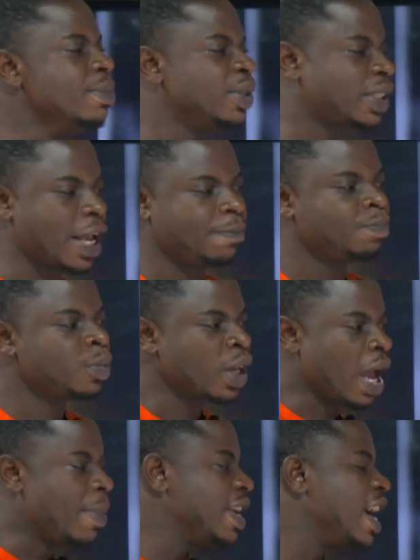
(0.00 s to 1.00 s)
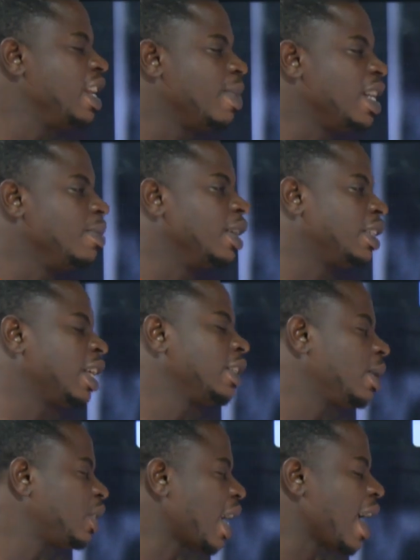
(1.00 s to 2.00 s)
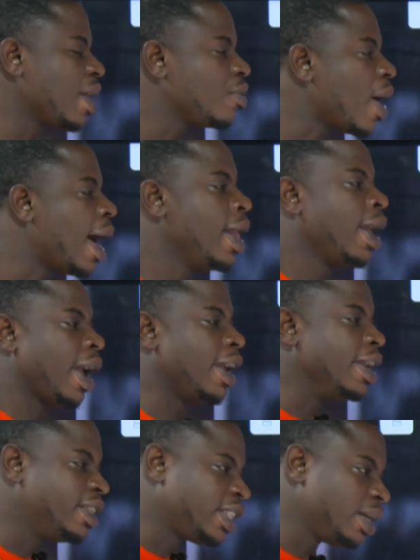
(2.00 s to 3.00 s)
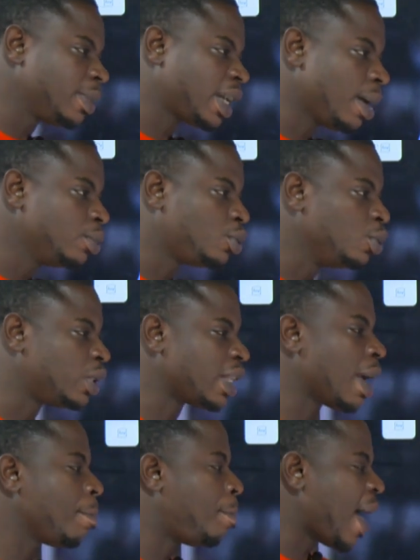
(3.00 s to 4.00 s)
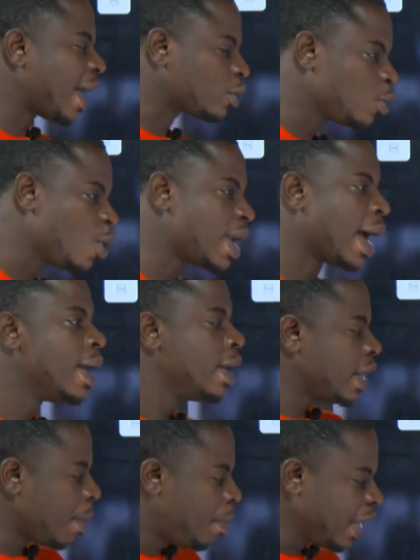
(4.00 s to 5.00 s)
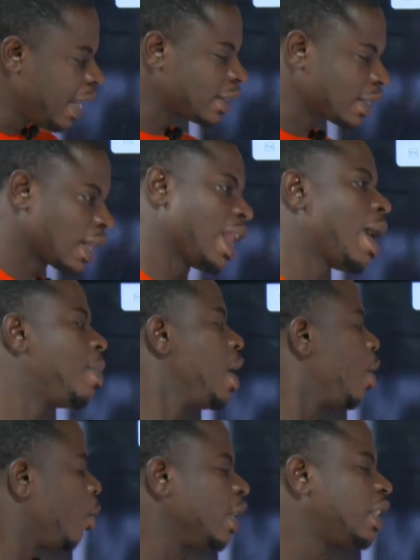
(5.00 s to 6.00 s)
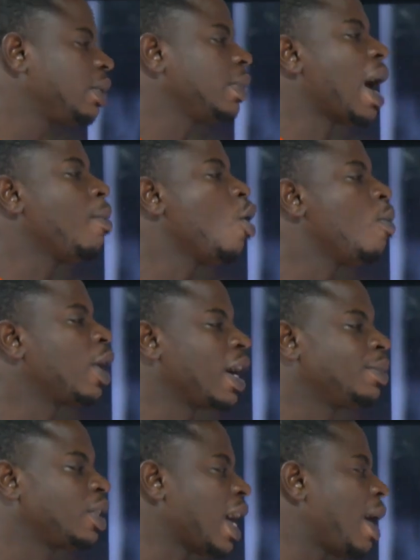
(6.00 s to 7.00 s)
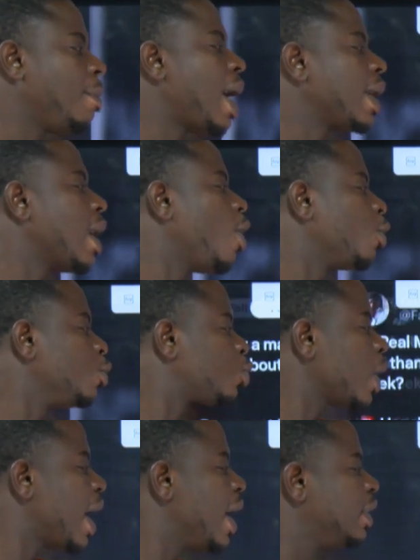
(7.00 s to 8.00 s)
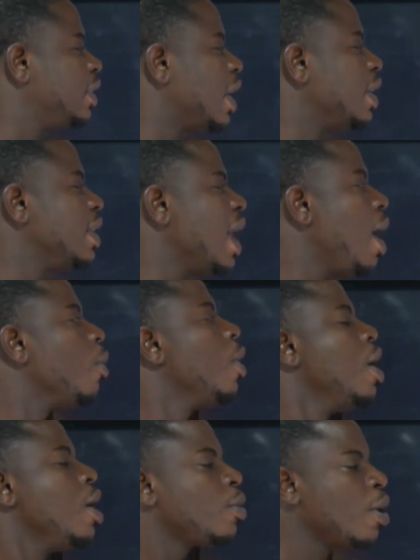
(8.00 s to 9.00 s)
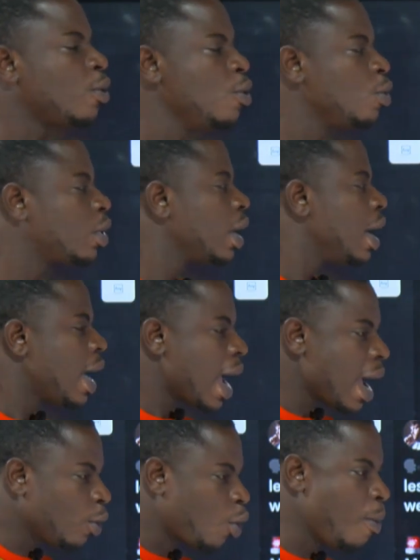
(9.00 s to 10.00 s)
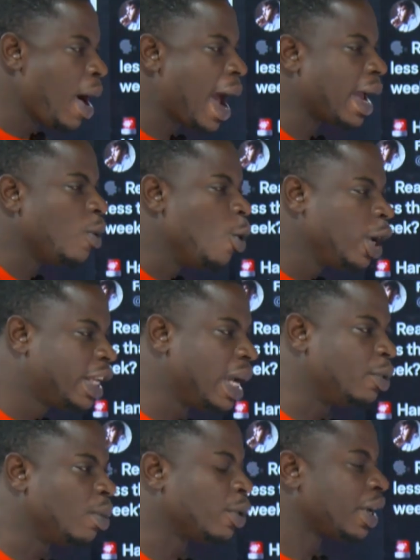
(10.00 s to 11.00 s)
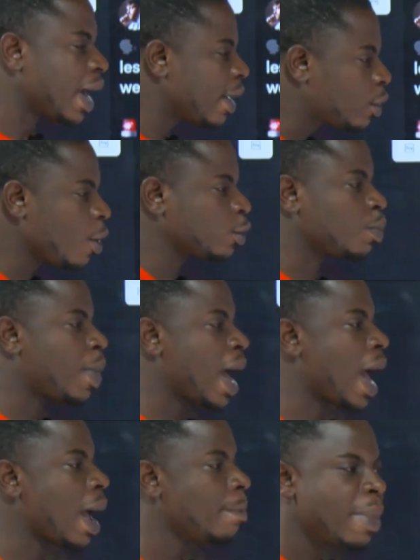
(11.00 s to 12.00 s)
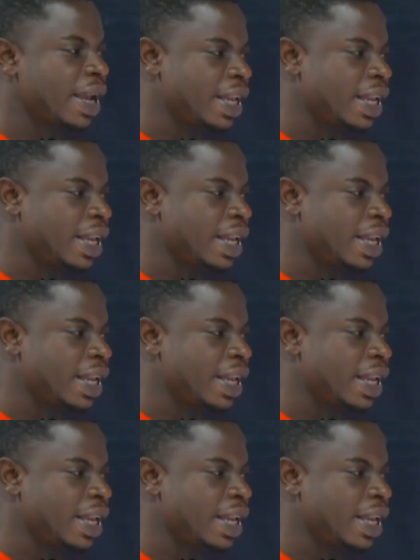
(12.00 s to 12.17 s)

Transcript: say ebeye anim tentem say Endra a dream come true say Barcelona the biggest club watini abo captain Amba na ono so ejina now kweku and come out a game no money a dorsal pa may